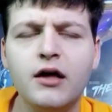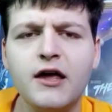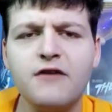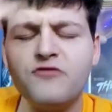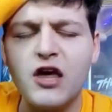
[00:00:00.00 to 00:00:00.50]

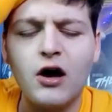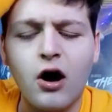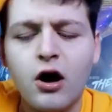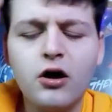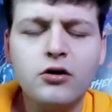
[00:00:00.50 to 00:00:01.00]
If they
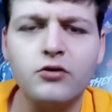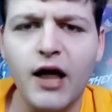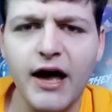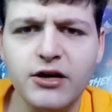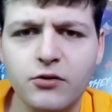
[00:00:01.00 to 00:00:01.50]
are
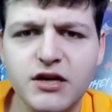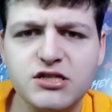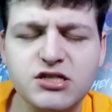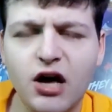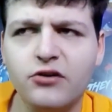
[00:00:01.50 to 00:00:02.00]
lying to us
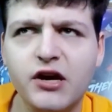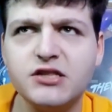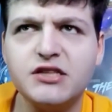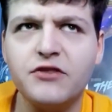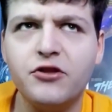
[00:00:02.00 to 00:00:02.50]
and telling
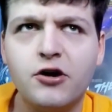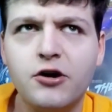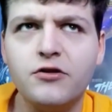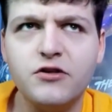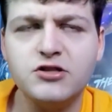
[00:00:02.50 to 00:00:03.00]
us that the
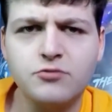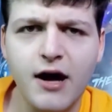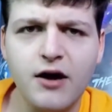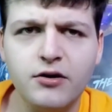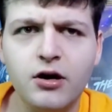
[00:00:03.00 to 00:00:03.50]
earth is
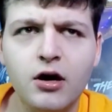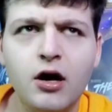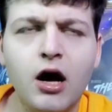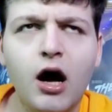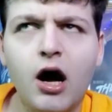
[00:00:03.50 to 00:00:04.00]
round,
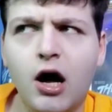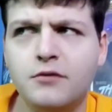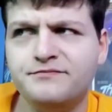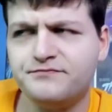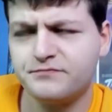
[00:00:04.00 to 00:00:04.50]

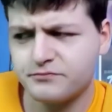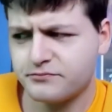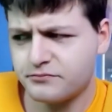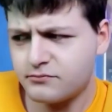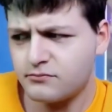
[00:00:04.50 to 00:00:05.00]

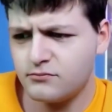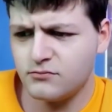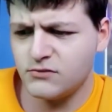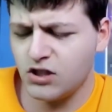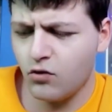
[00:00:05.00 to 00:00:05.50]

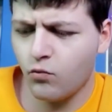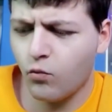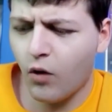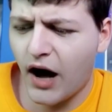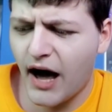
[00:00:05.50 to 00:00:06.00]

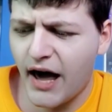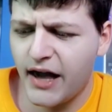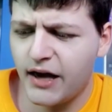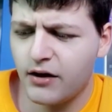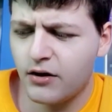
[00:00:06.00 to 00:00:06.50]

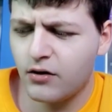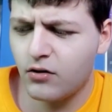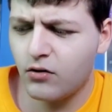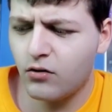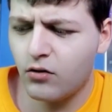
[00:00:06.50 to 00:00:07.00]
why
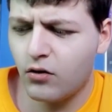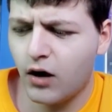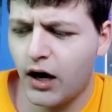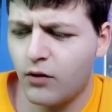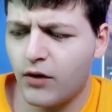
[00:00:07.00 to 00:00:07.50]

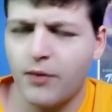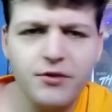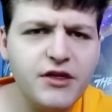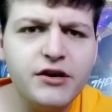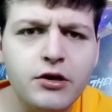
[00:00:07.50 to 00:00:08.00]

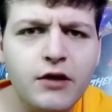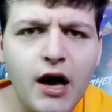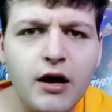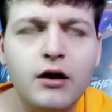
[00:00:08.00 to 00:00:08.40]
would they do that?